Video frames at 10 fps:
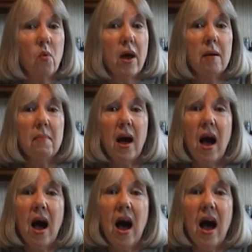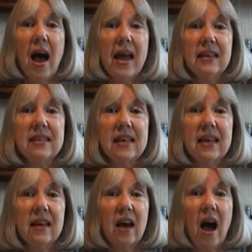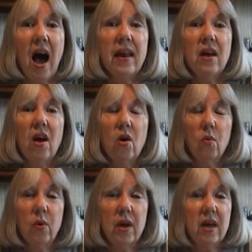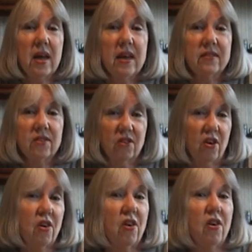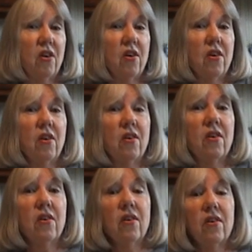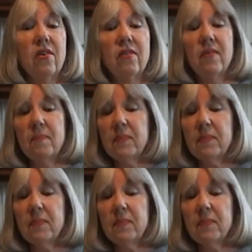What a mighty God we serve.